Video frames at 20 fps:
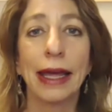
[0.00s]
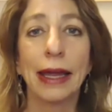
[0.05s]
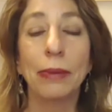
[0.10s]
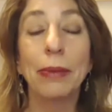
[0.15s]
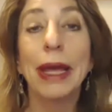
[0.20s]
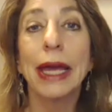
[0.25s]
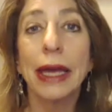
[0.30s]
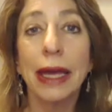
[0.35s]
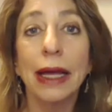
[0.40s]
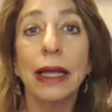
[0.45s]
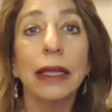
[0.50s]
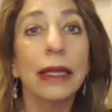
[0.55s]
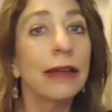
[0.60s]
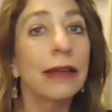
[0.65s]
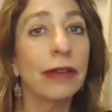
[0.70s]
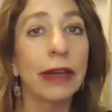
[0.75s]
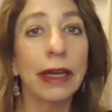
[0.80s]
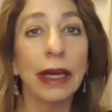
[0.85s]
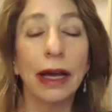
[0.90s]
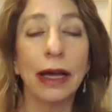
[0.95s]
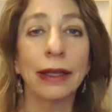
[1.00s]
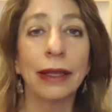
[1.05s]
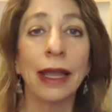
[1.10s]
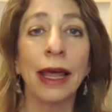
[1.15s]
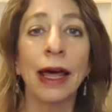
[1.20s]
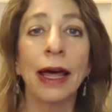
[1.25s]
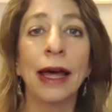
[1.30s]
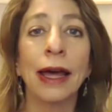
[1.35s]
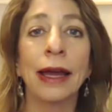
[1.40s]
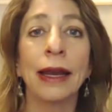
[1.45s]
and making a living
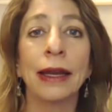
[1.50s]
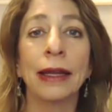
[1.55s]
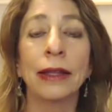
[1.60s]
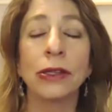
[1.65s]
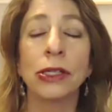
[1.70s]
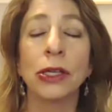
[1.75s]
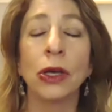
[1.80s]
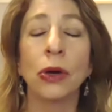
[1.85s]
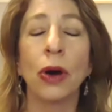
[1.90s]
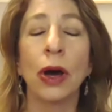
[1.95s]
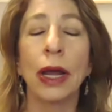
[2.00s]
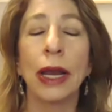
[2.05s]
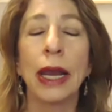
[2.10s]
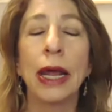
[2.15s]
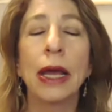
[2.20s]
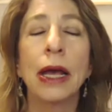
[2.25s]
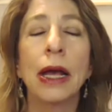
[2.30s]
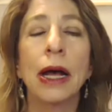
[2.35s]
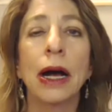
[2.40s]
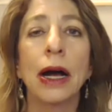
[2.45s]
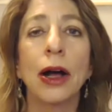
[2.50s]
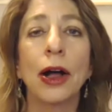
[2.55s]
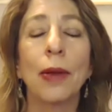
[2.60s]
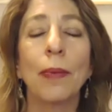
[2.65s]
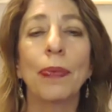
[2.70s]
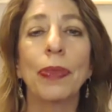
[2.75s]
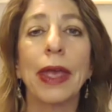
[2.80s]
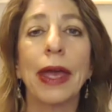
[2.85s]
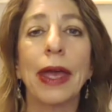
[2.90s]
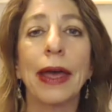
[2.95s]
online and so on.
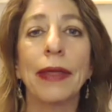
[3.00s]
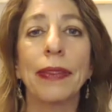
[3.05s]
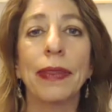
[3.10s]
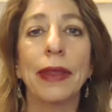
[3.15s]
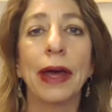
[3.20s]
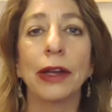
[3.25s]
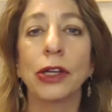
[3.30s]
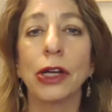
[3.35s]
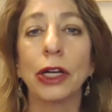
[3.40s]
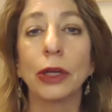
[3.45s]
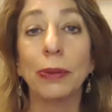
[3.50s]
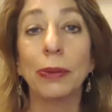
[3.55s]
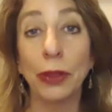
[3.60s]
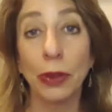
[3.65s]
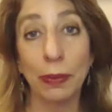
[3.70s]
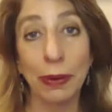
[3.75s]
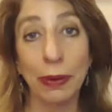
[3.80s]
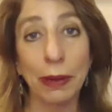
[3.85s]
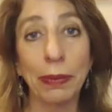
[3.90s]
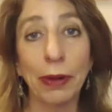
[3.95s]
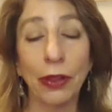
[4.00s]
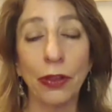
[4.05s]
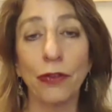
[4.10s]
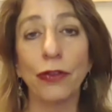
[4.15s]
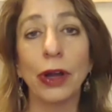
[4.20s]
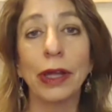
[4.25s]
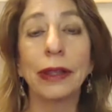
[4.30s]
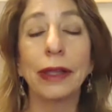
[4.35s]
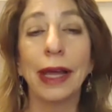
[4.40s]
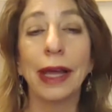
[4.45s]
And I talked about the people on the
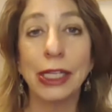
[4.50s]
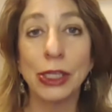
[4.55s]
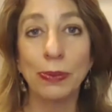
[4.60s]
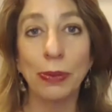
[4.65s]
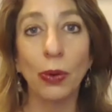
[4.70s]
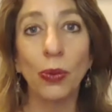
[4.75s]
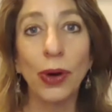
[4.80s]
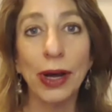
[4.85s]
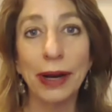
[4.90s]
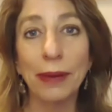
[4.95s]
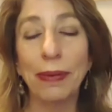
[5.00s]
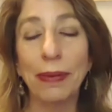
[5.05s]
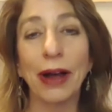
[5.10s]
front lines, but what